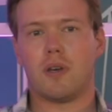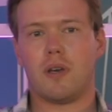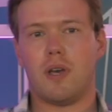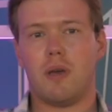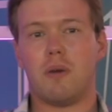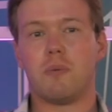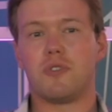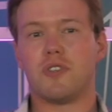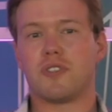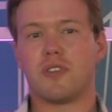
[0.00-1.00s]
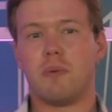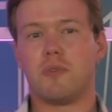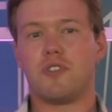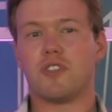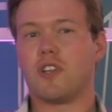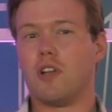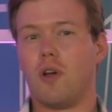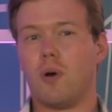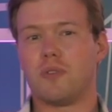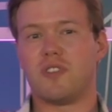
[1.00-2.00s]
It was just a
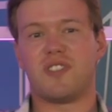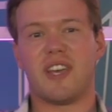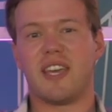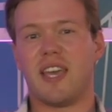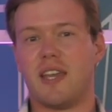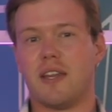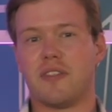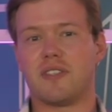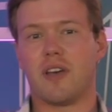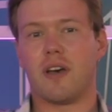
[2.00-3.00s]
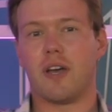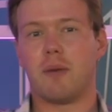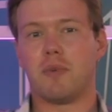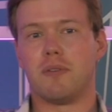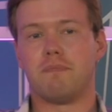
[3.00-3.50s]
lot to take in at the time, and